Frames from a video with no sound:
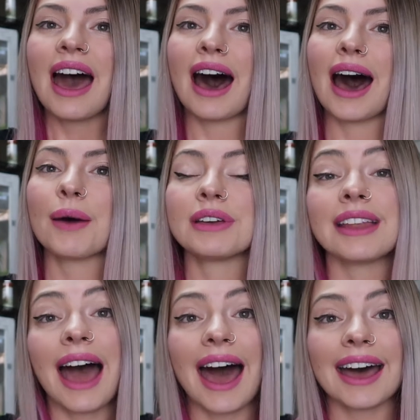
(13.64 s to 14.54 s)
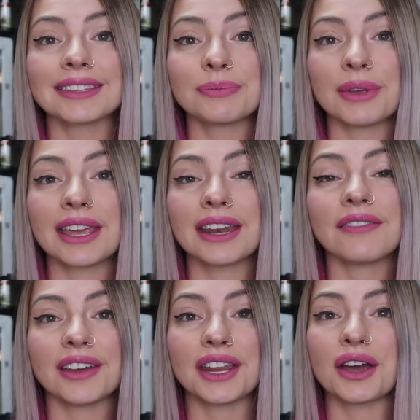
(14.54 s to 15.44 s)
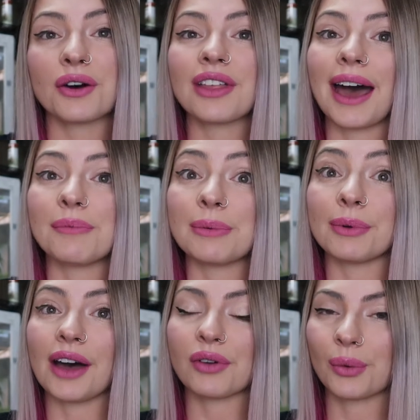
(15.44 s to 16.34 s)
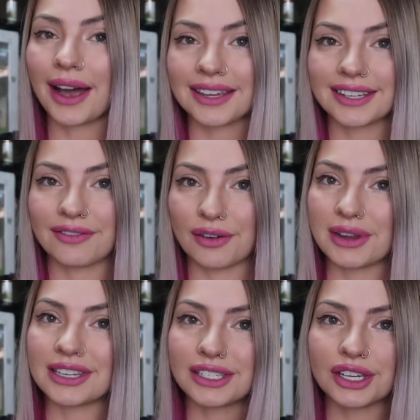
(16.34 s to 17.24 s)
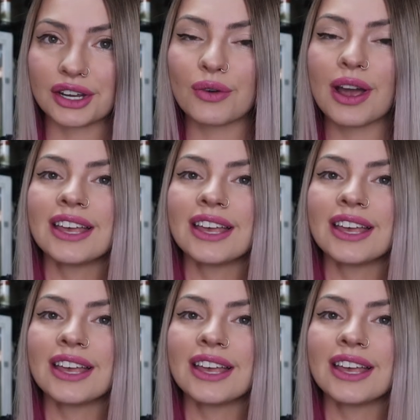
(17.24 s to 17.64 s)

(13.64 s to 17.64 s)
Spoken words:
It has been a video that people have requested for me to do.